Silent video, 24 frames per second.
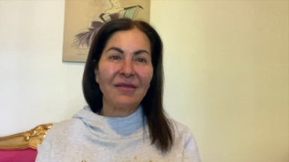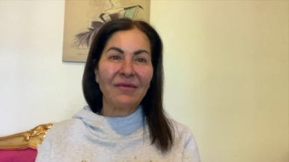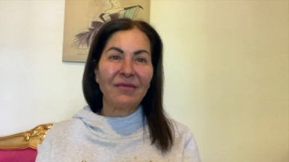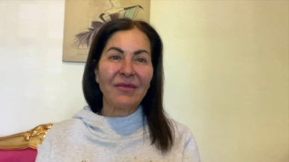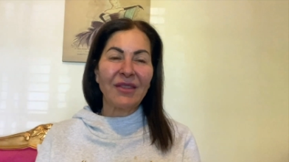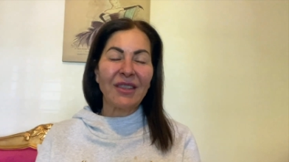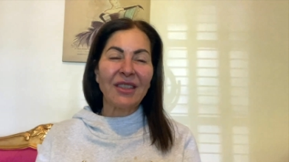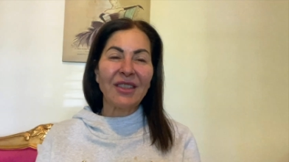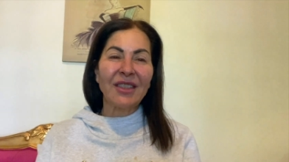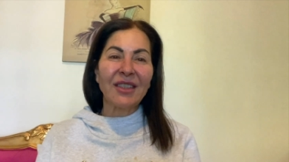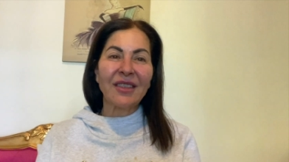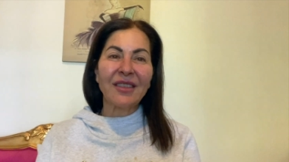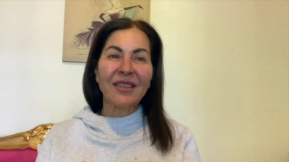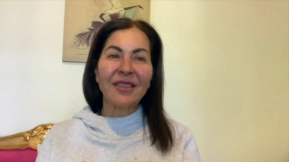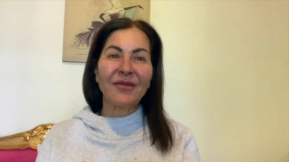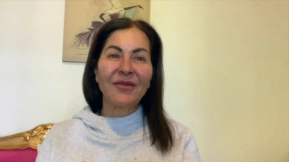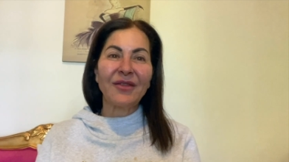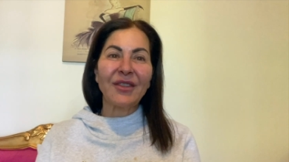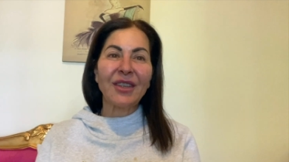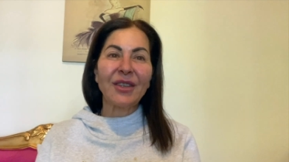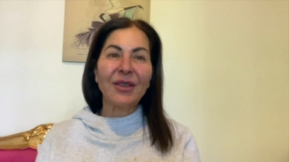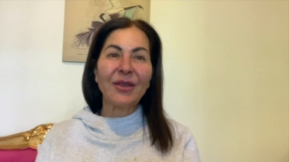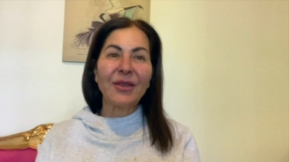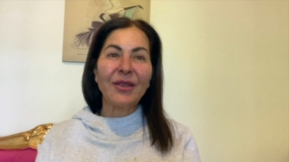and just
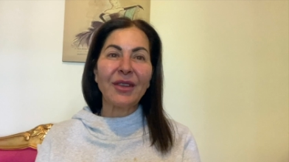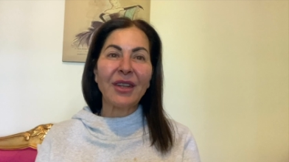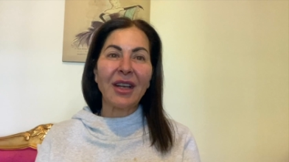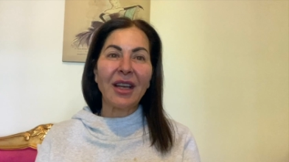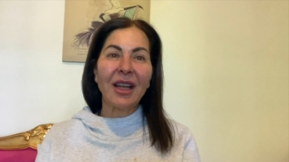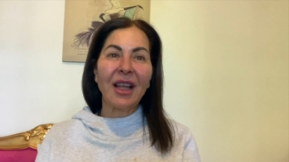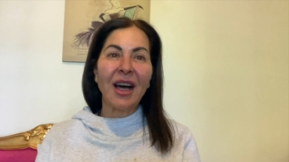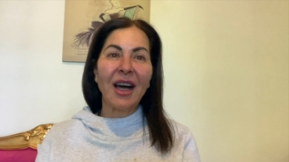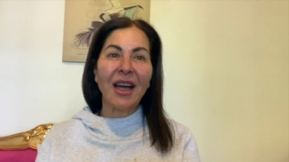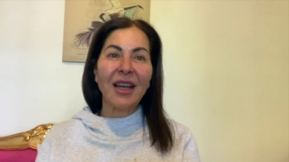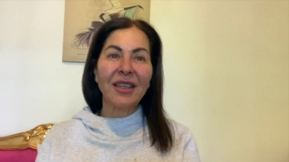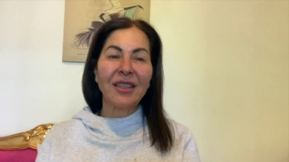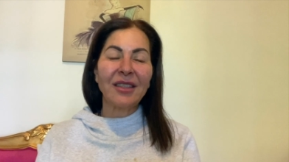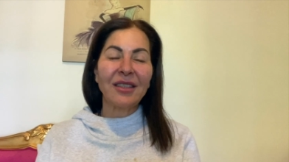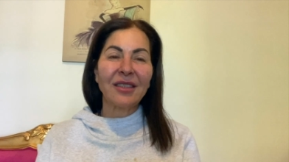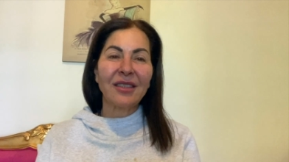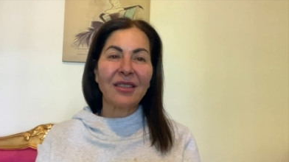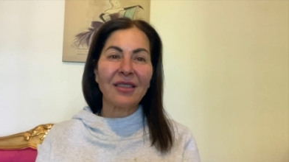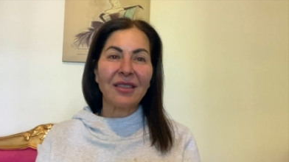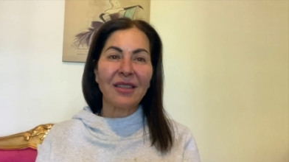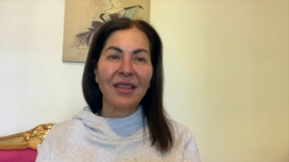feel the light